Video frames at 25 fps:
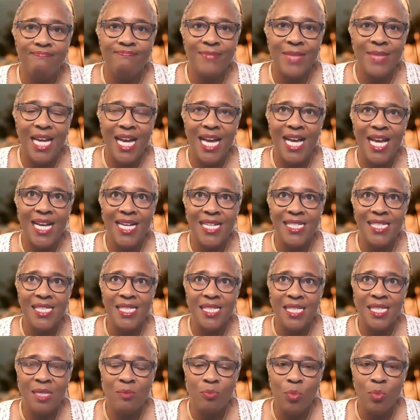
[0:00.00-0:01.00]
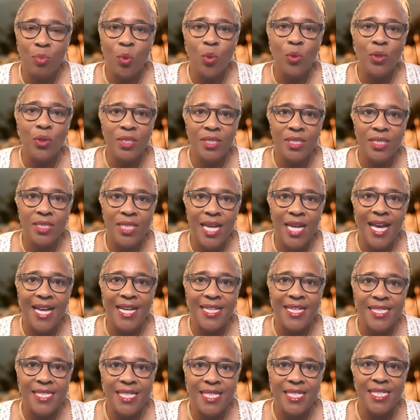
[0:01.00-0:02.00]
as important
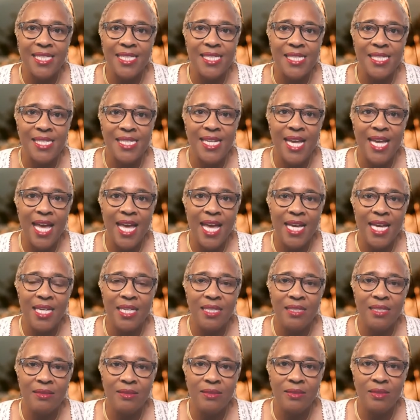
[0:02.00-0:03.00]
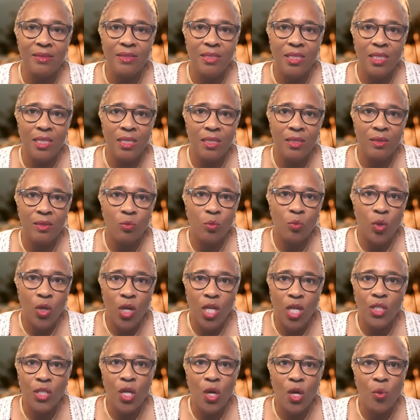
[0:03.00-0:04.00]
as it is today. We
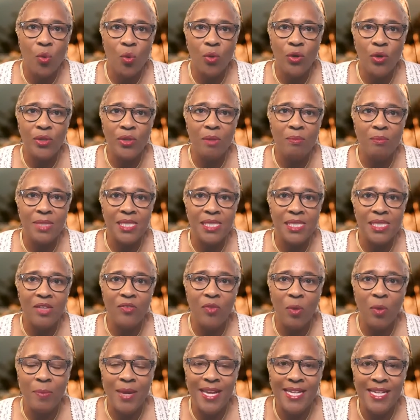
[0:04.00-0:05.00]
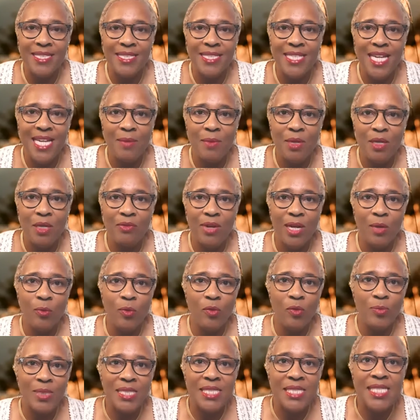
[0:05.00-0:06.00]
all know we're in the midst of a pandemic, right?
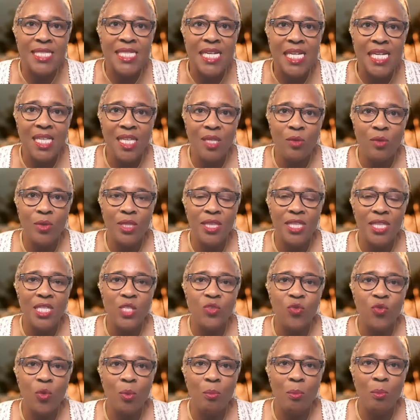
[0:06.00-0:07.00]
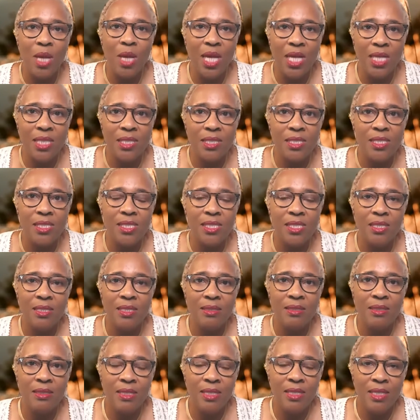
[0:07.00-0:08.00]
We've been dealing with this for months.
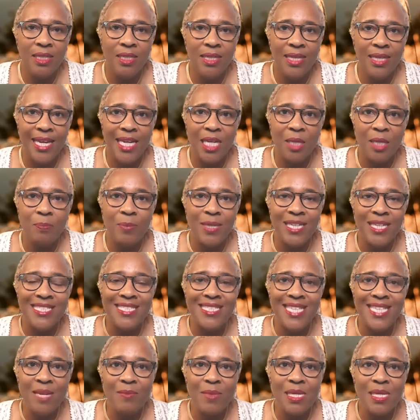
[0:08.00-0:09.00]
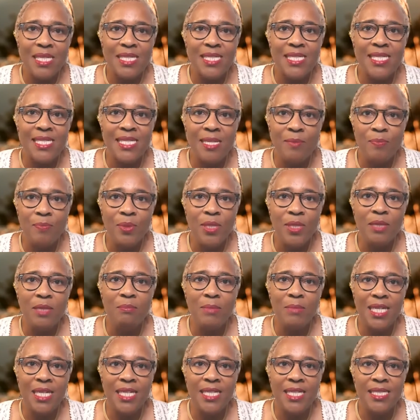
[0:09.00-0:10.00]
And a pandemic simply
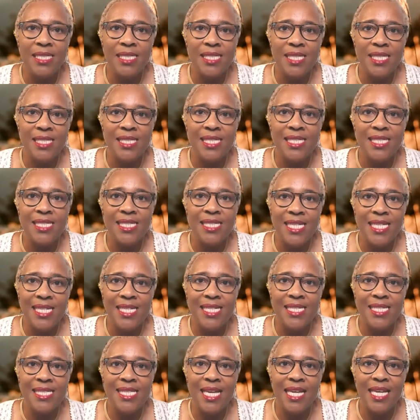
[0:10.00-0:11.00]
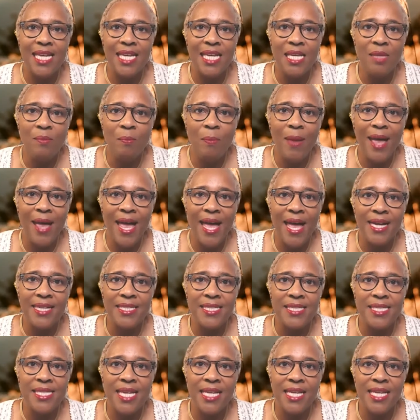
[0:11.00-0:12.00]
means a disease that
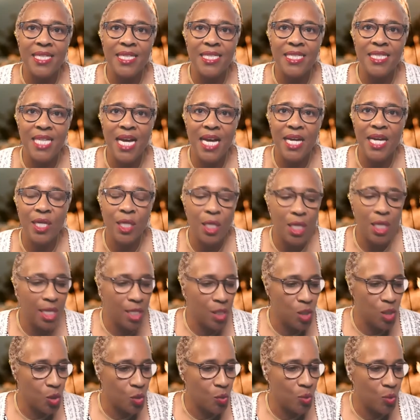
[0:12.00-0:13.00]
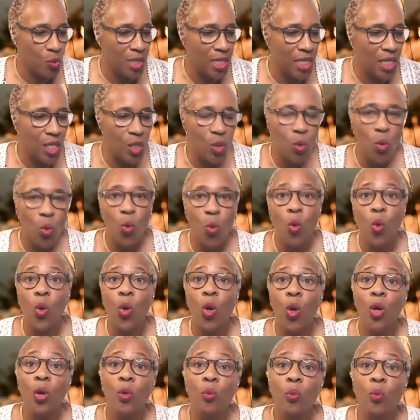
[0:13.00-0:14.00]
impacts an entire country
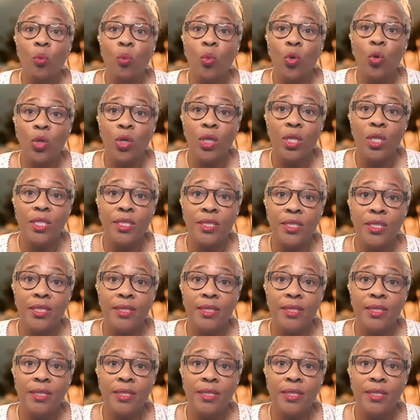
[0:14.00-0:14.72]
or world.